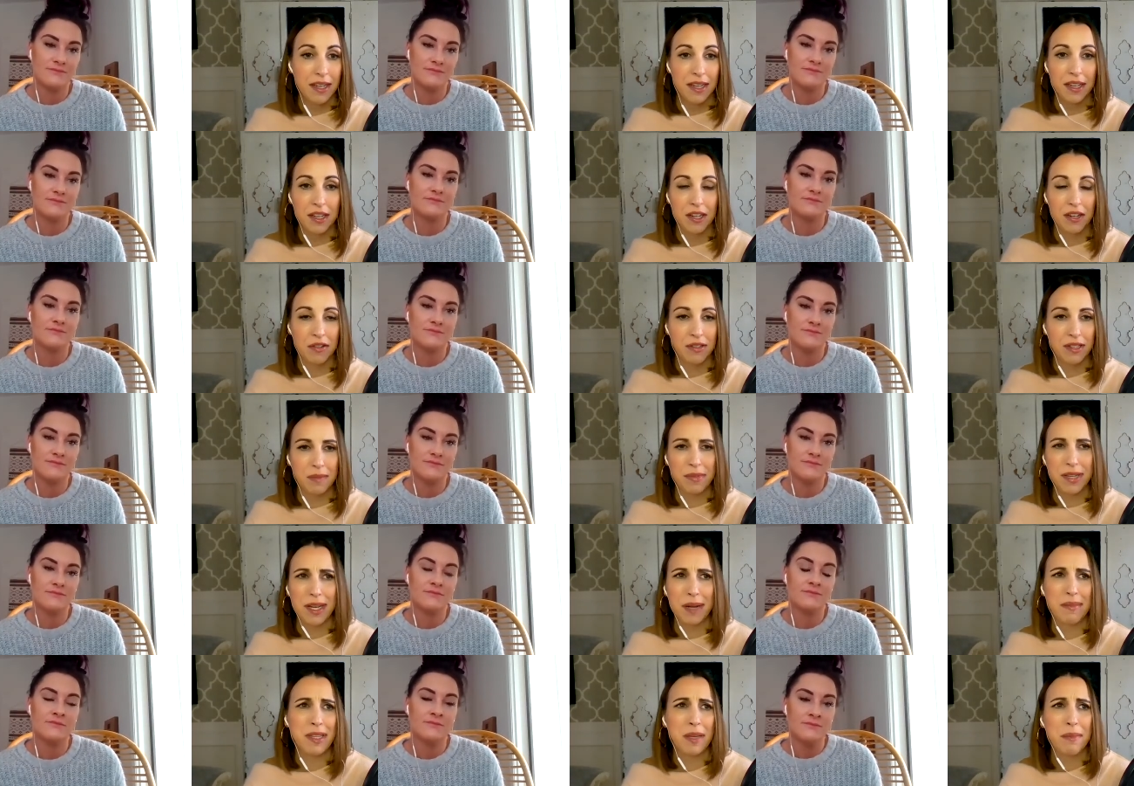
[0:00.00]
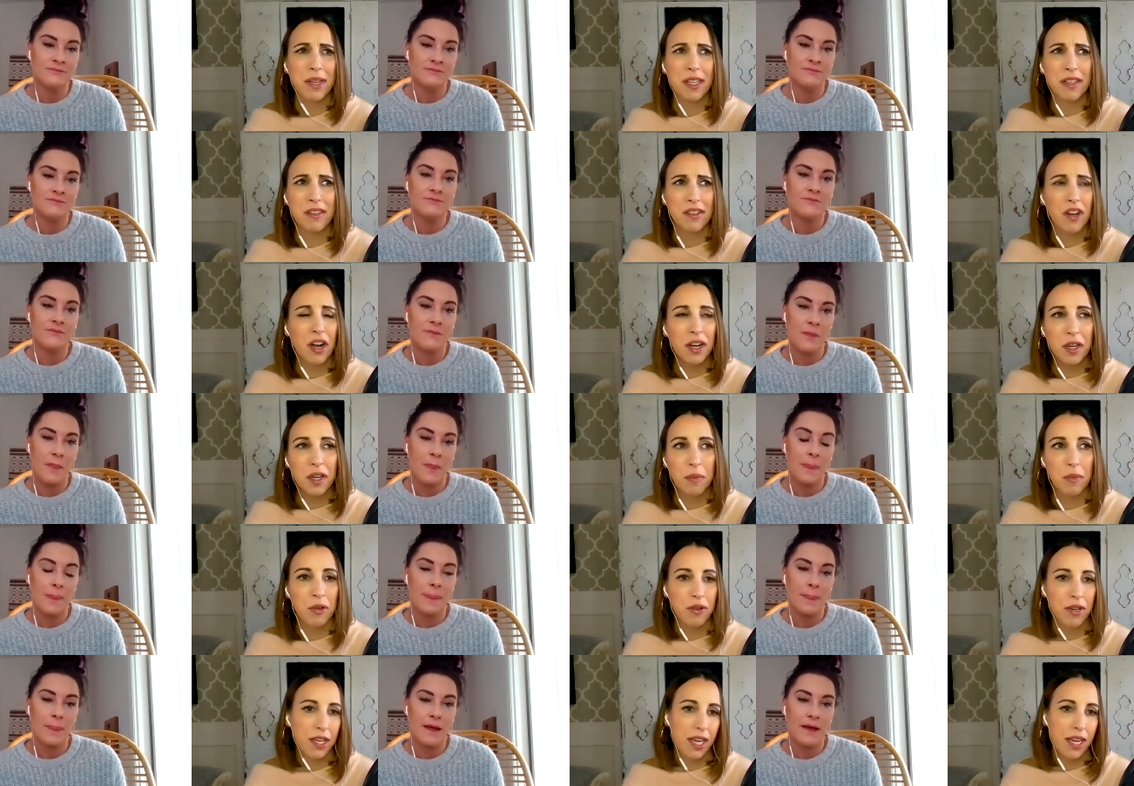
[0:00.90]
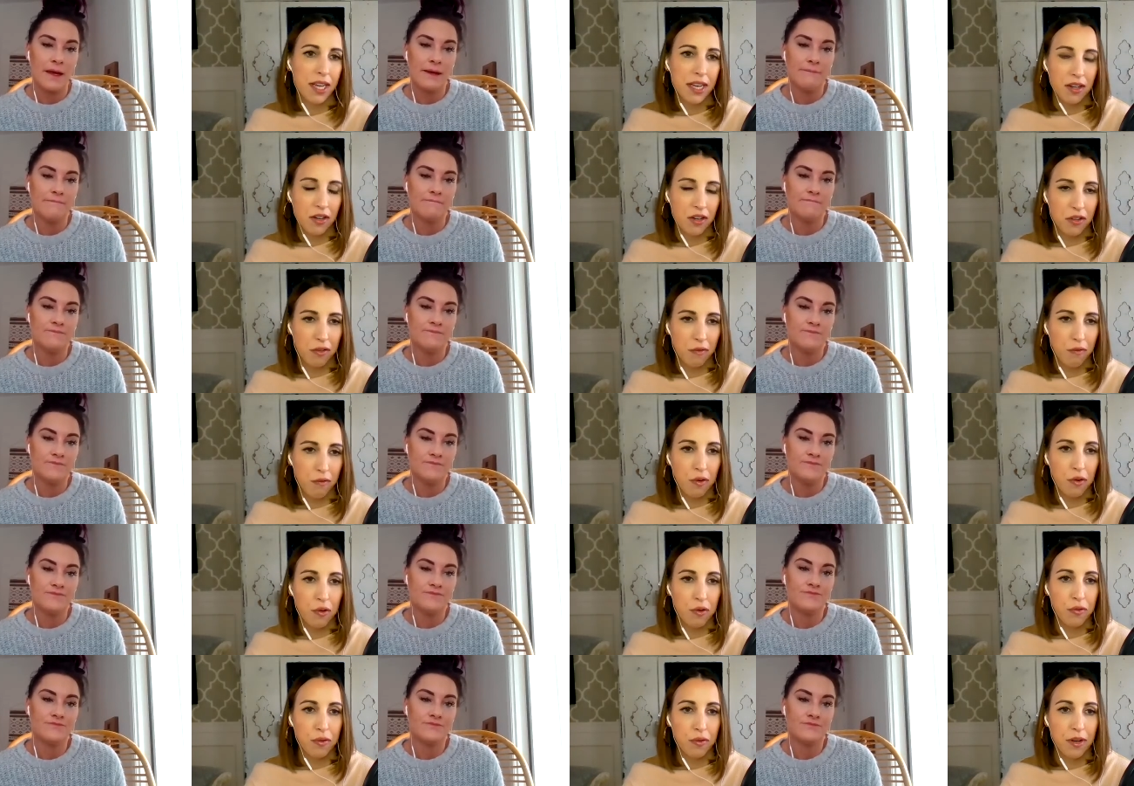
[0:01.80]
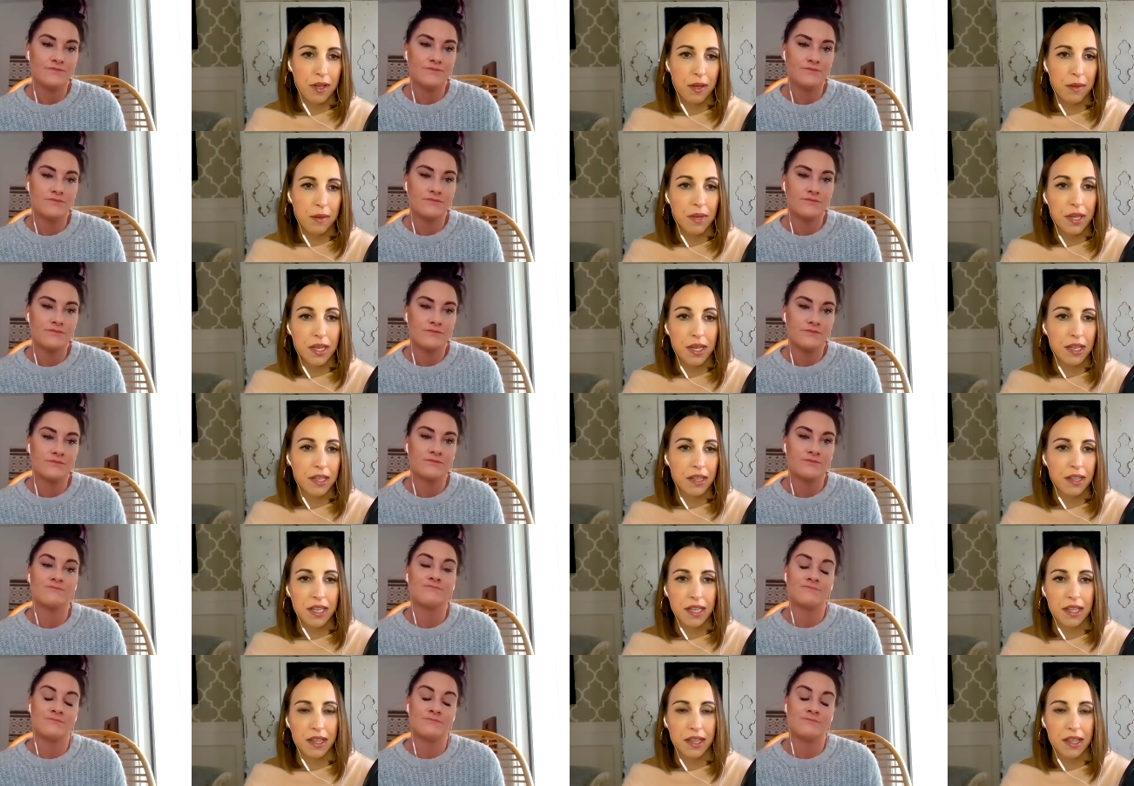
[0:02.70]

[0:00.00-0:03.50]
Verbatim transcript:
Speaker 1: you know sometimes that means not communicating on the phone immediately mm-hmm.